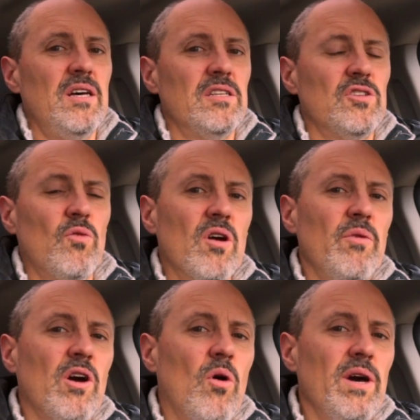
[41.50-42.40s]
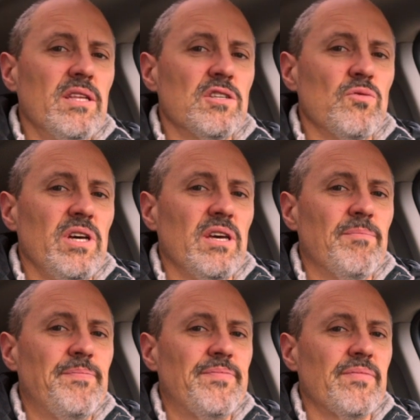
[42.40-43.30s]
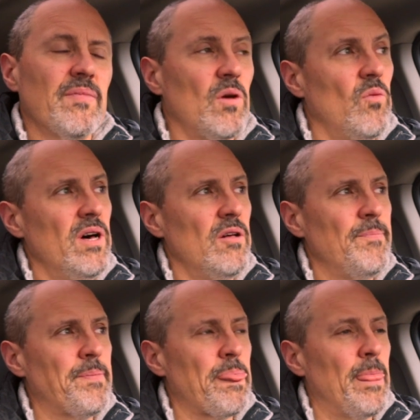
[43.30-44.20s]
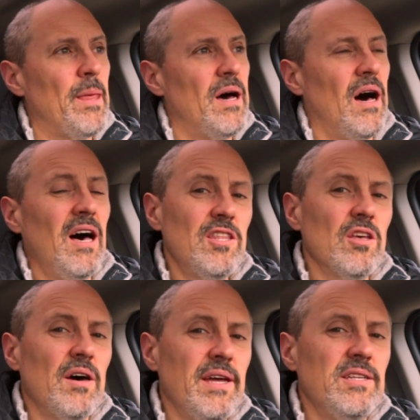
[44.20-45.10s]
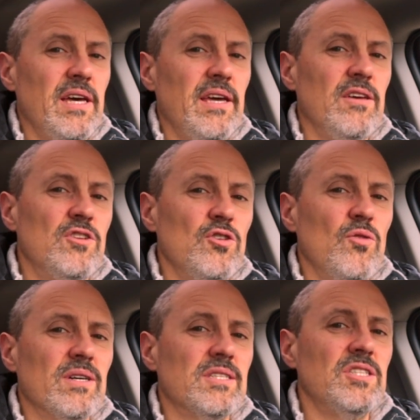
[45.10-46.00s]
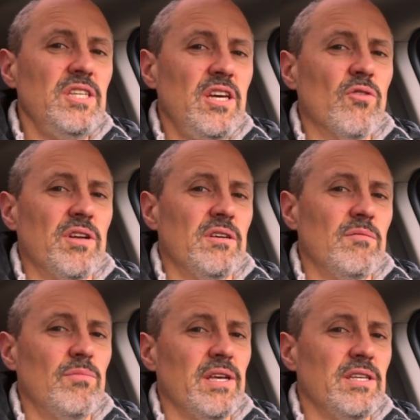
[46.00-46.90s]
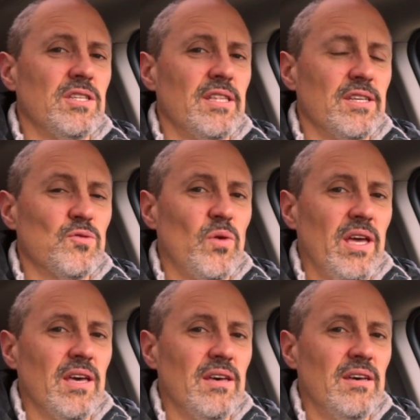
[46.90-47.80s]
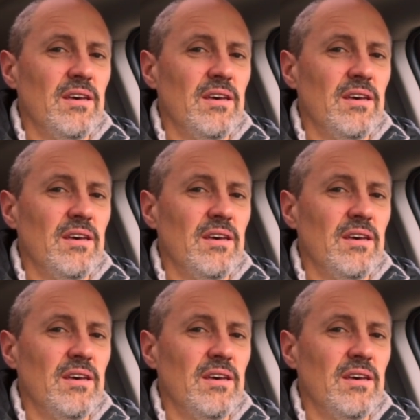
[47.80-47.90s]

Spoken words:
So where are we going this week? Well, I thought I'd take you to a secret place this week.